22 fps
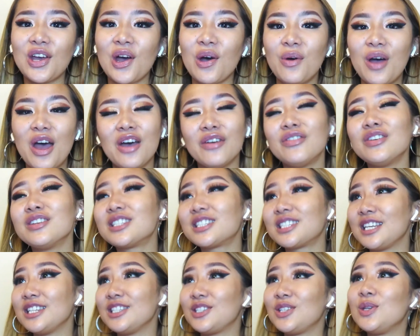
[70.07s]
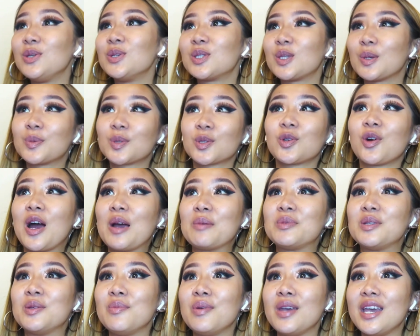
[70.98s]
Girl, ever since you
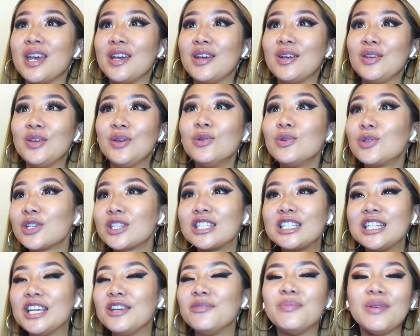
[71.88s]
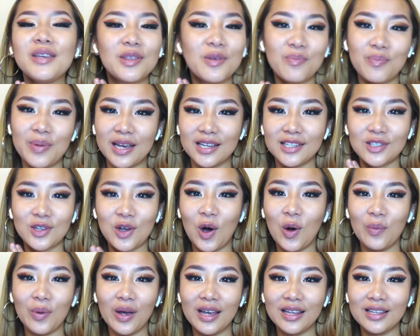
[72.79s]
subscribed to me, you just leave me the best
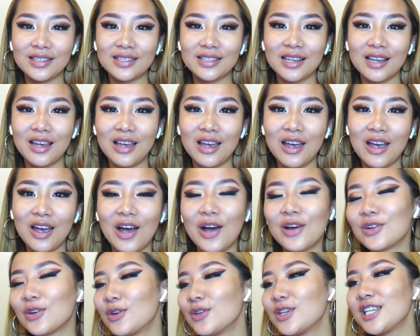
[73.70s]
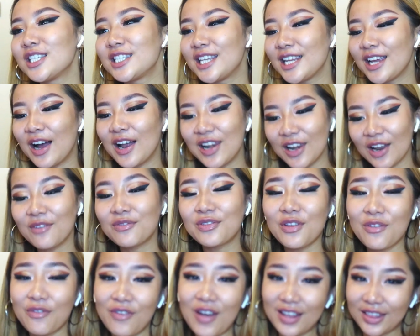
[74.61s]
comments. And honestly, I
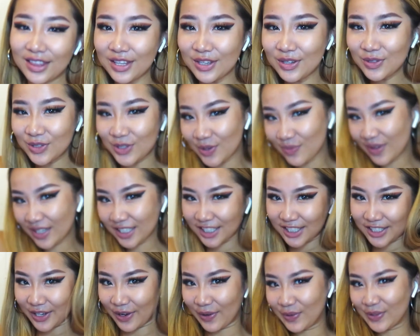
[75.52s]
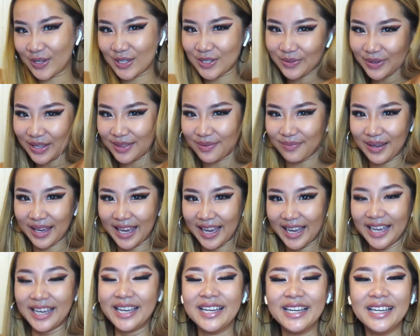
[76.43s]
love the fact that you do my shoulders with
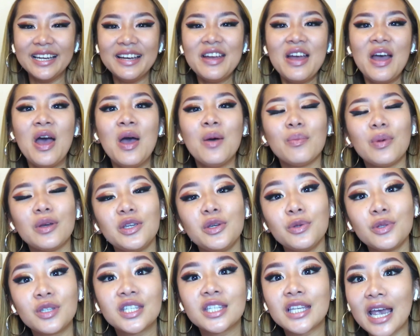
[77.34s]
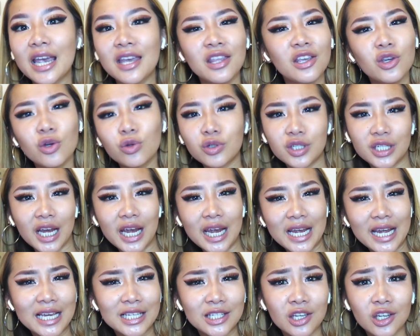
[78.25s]
me. But you say that your
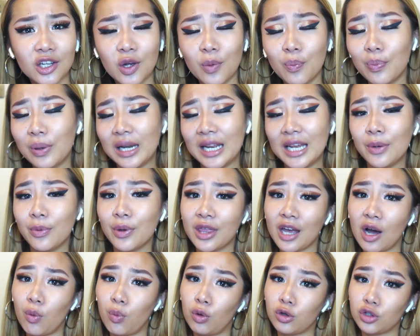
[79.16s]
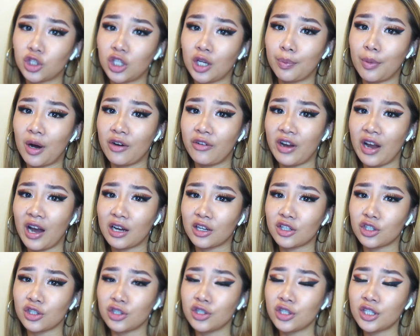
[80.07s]
day isn't complete without watching my
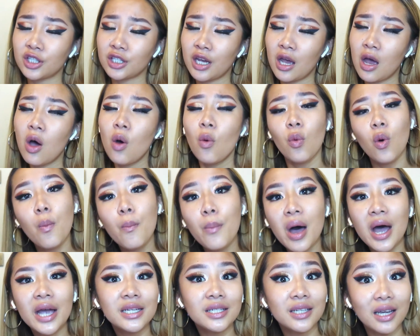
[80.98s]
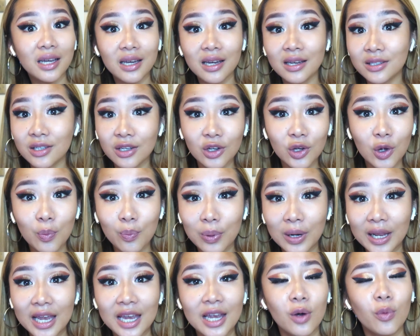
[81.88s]
reactions. Well, my day isn't
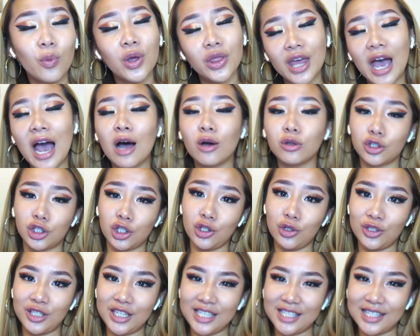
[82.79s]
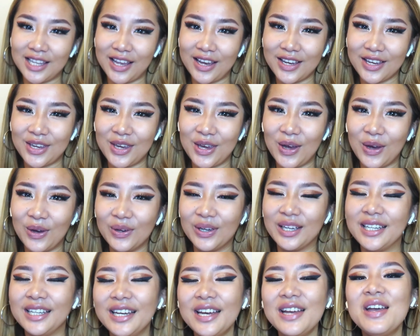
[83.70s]
complete without Chiuties like
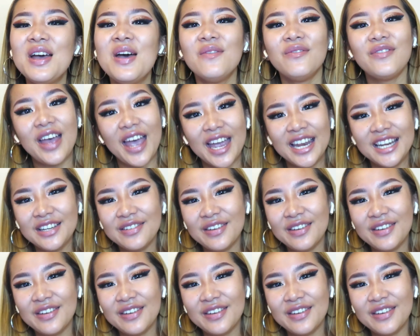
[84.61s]
you. But